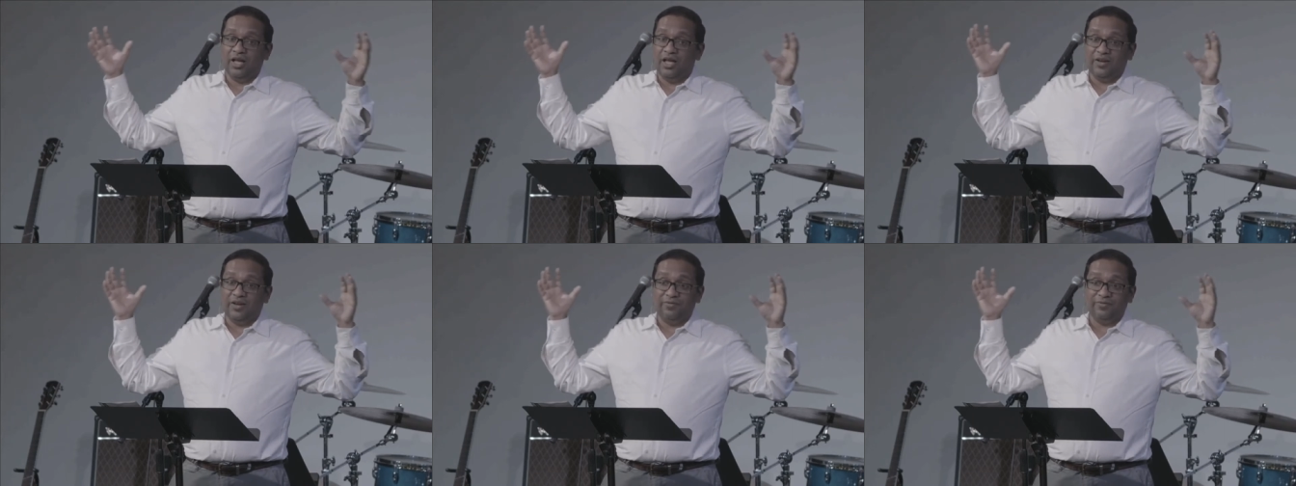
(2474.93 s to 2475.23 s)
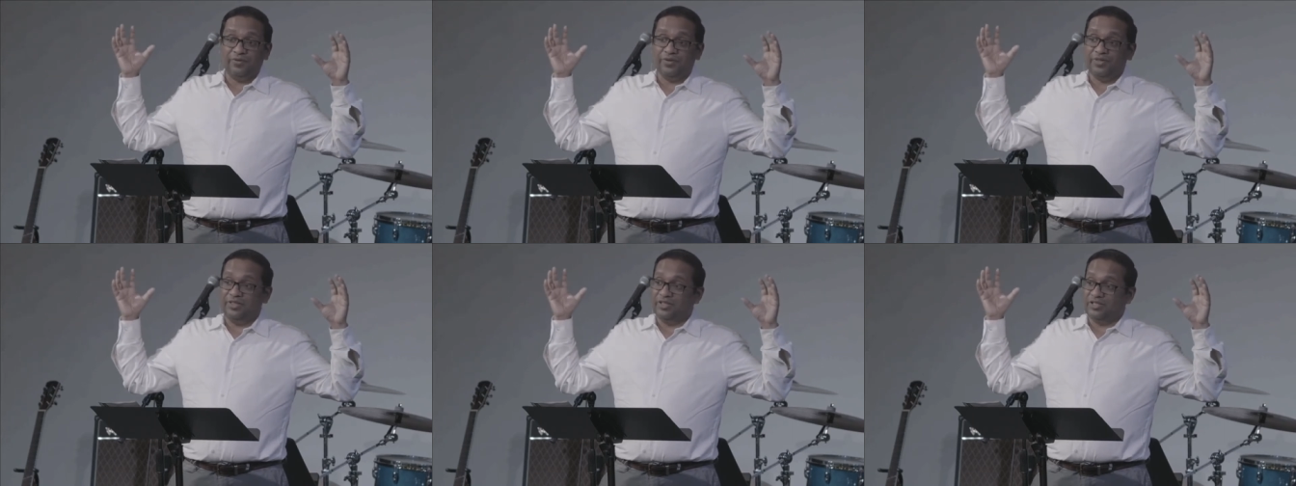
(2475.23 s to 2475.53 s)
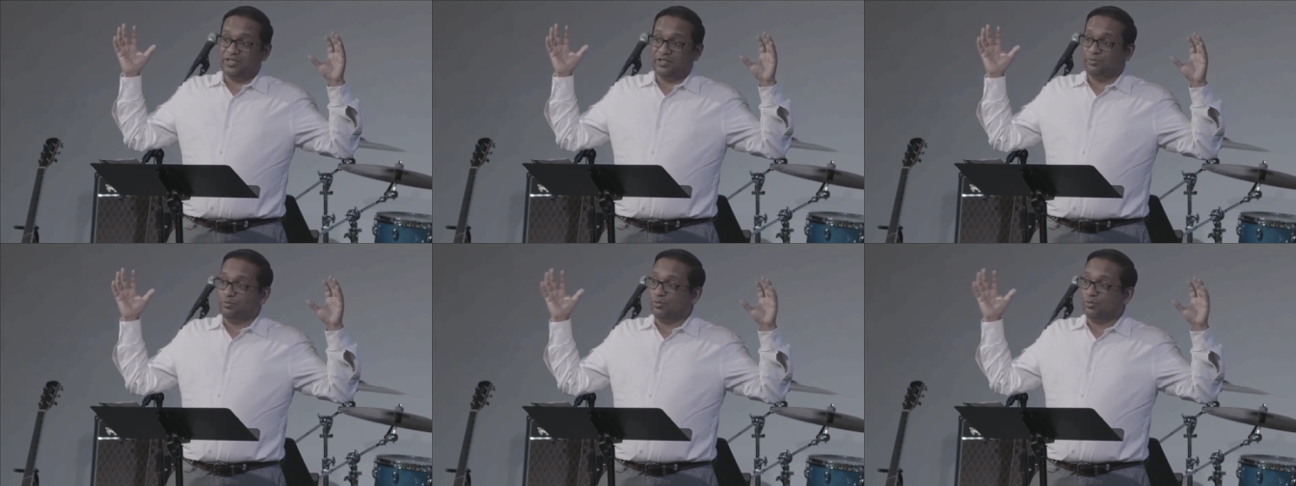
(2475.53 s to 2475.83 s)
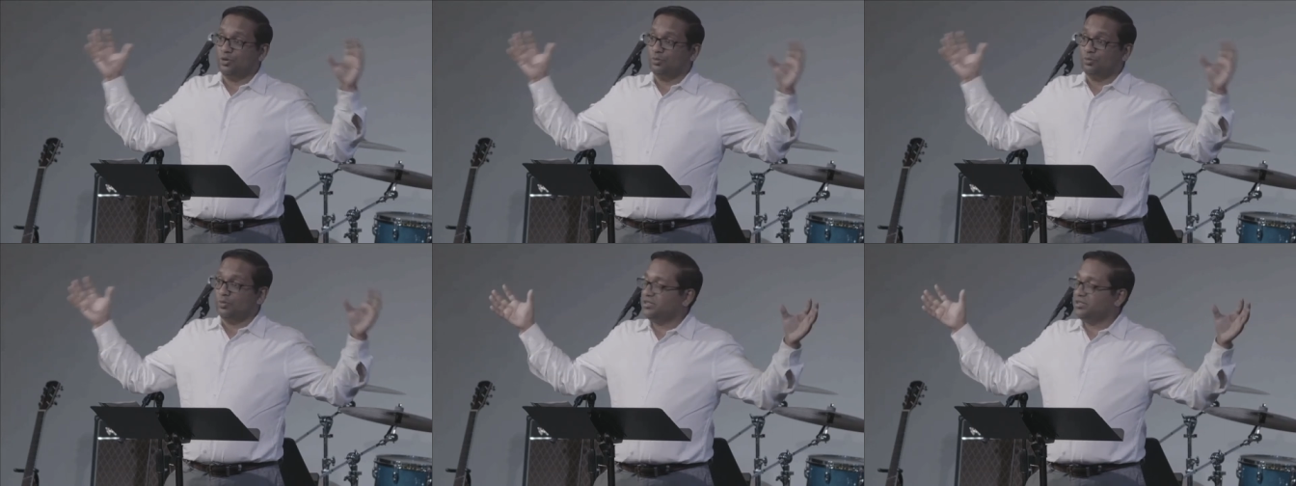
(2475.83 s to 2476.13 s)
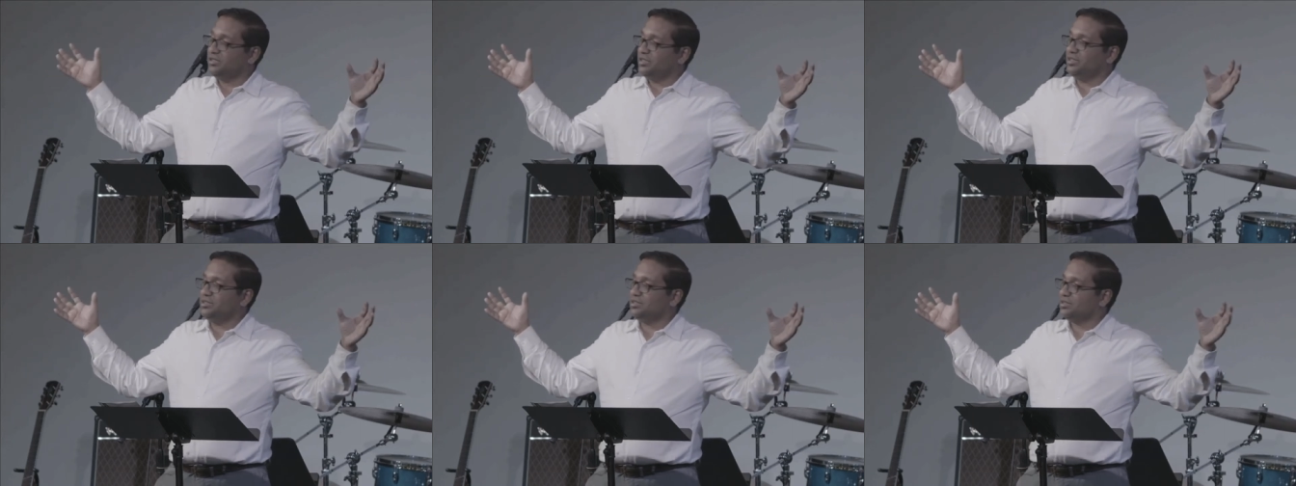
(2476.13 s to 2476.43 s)
And for this moment,
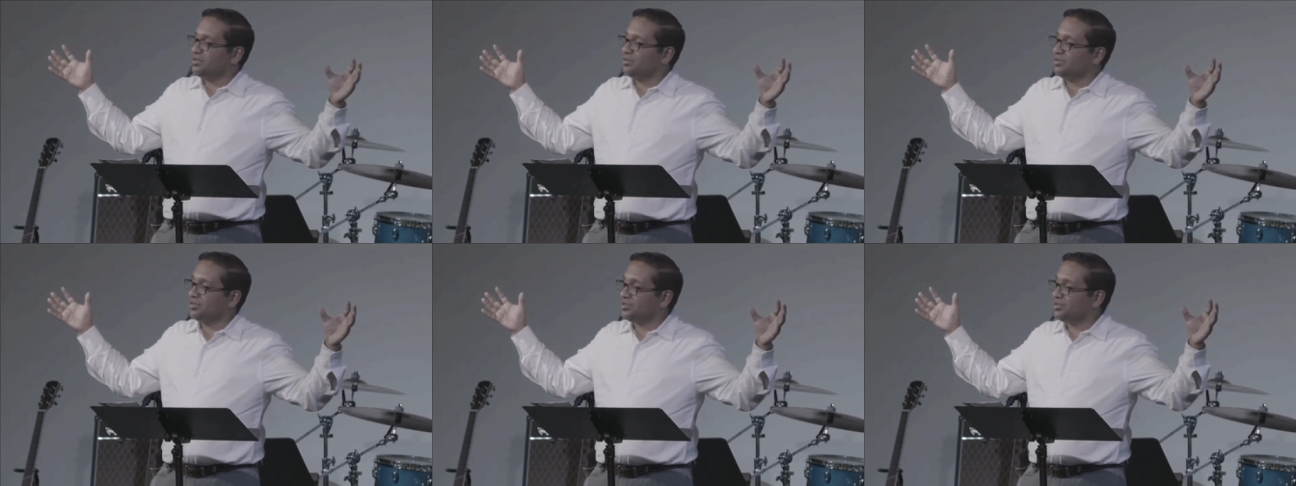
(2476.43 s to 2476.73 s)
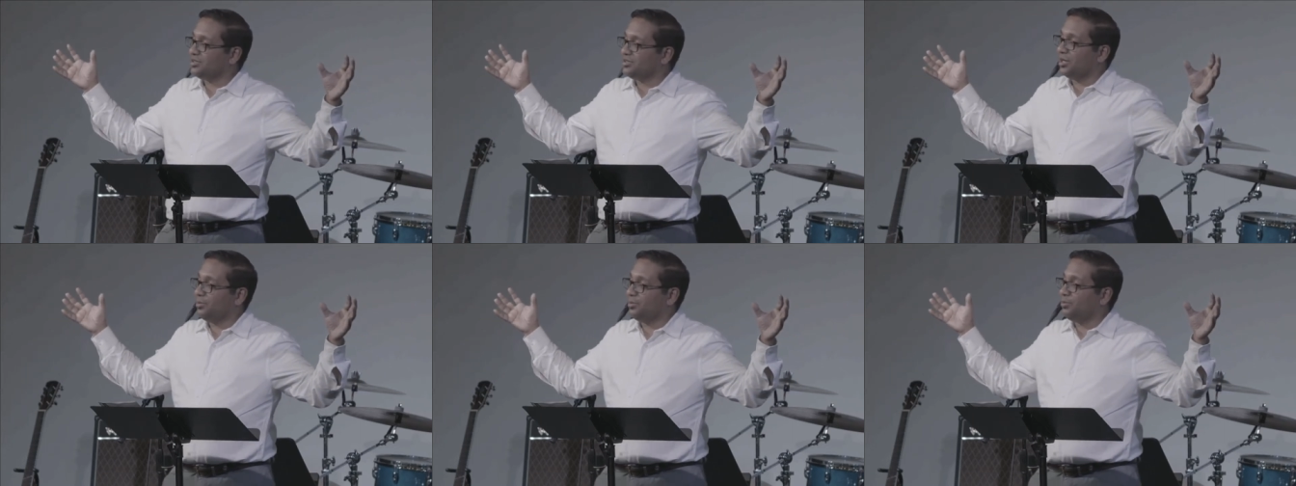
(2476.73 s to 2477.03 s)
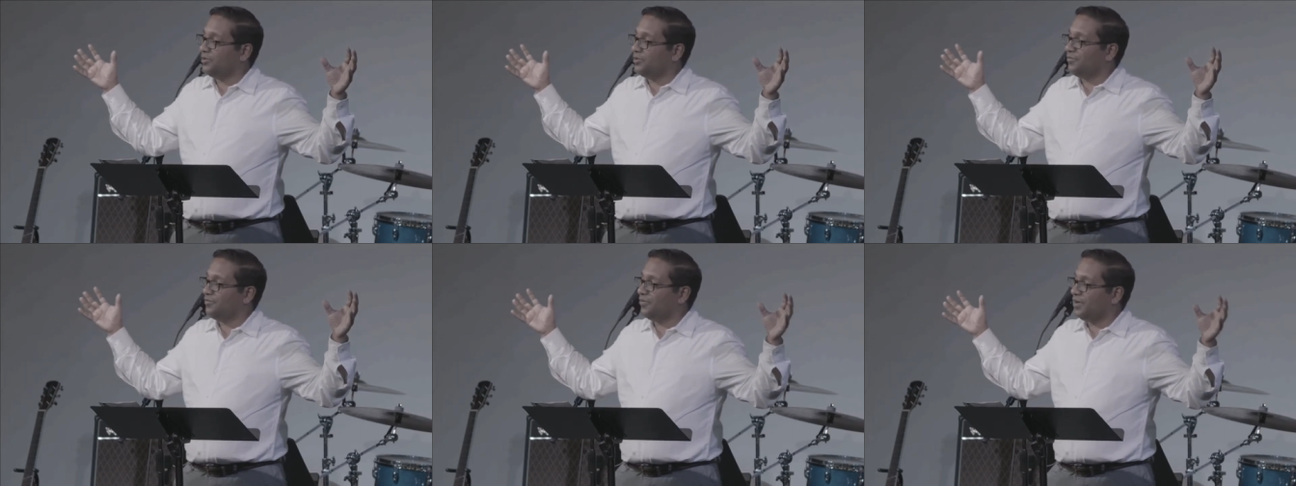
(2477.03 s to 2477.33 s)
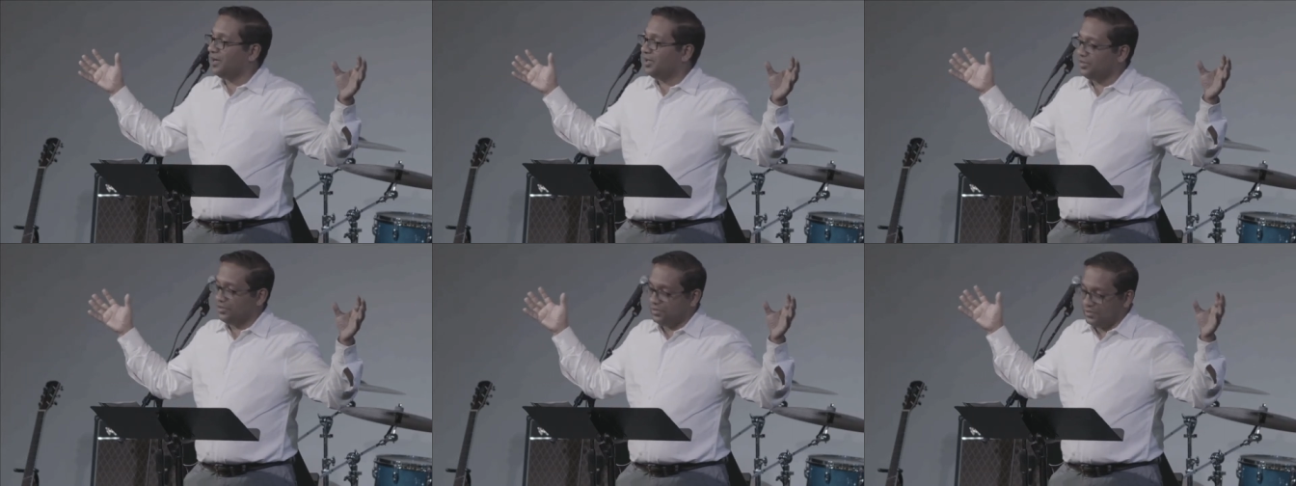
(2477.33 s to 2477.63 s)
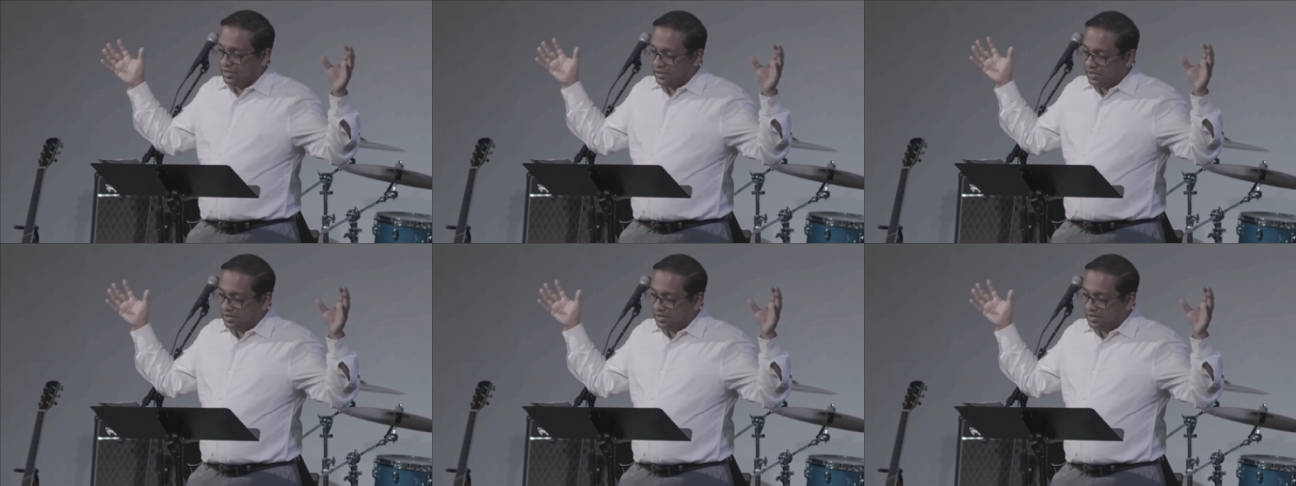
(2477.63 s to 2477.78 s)
Jesus looks up and the Father